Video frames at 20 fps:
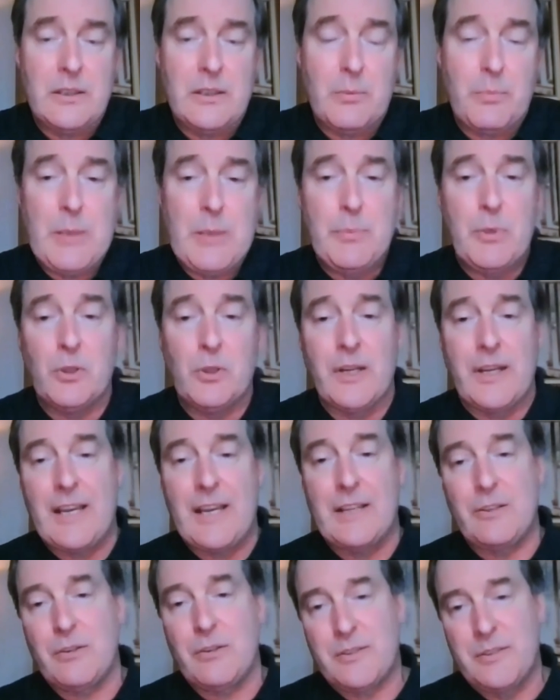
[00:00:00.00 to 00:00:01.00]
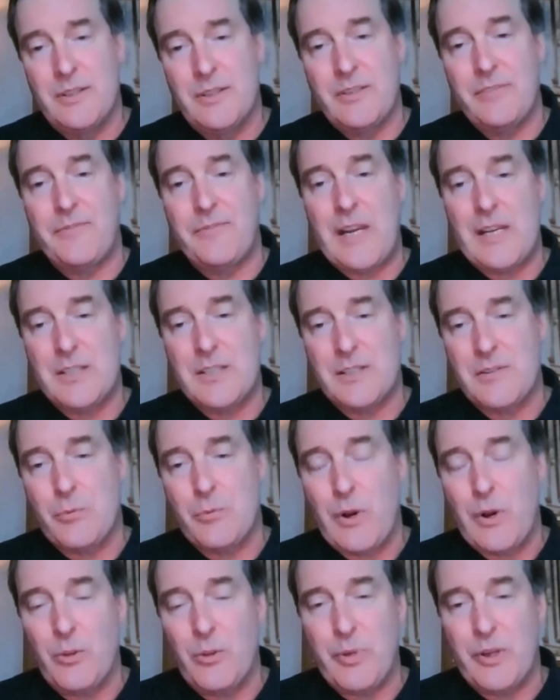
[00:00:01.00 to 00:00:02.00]
You know, people look at those the phases
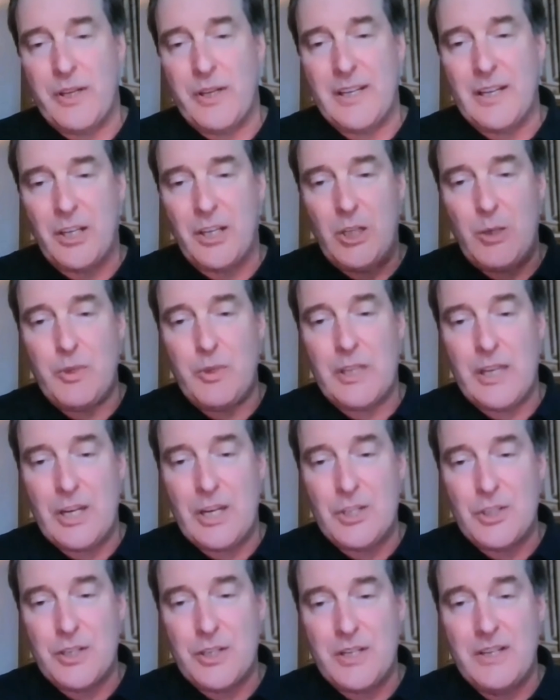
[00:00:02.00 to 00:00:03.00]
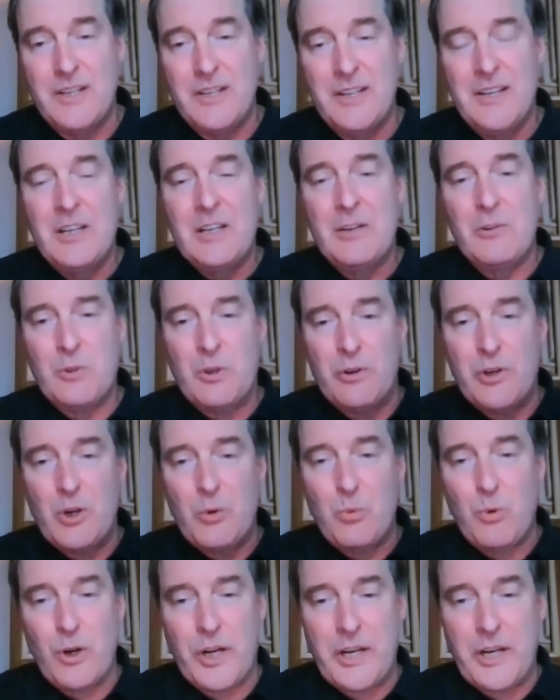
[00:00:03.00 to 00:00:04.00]
of wealth building, accumulation during
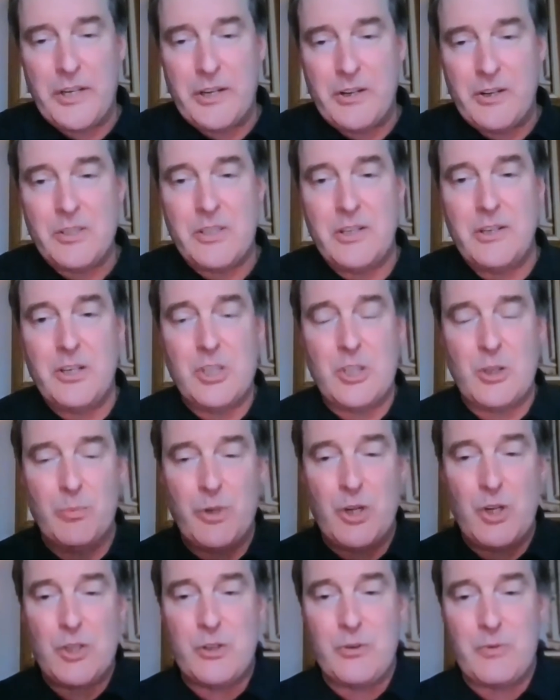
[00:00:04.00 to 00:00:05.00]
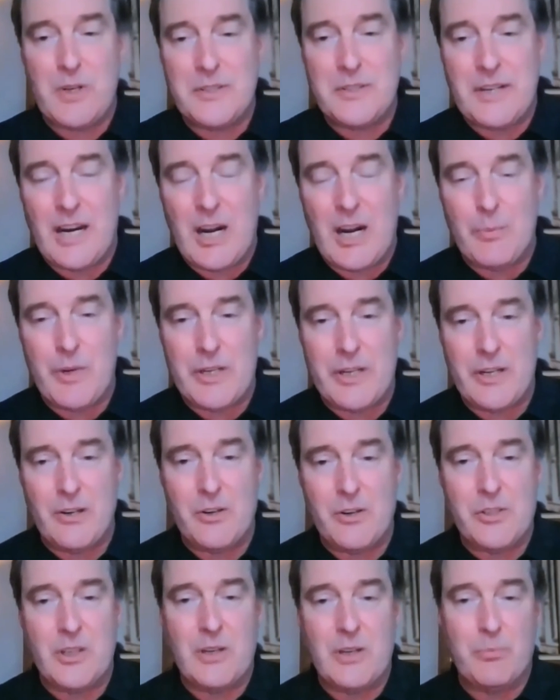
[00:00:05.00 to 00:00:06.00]
your working years and distribution, retirement
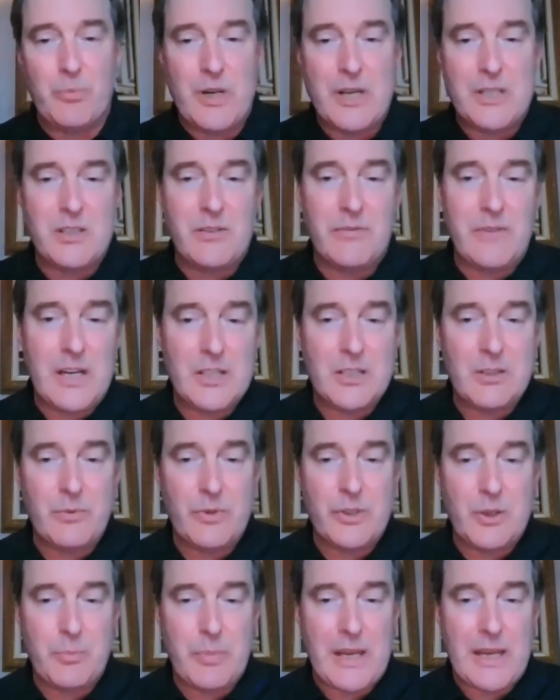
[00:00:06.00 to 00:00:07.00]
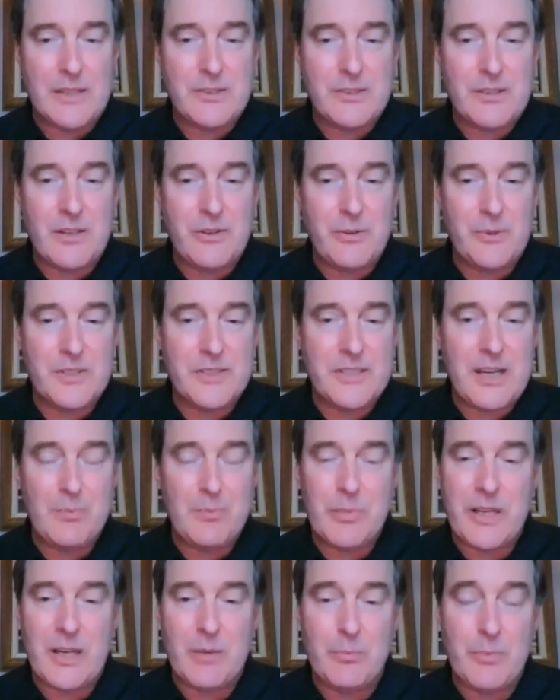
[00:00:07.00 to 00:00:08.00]
years, and then preservation when you pass on through
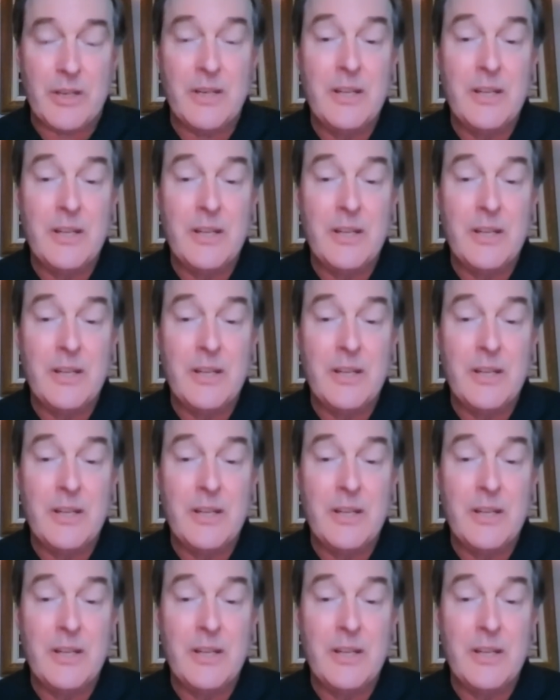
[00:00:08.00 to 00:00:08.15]
estate planning.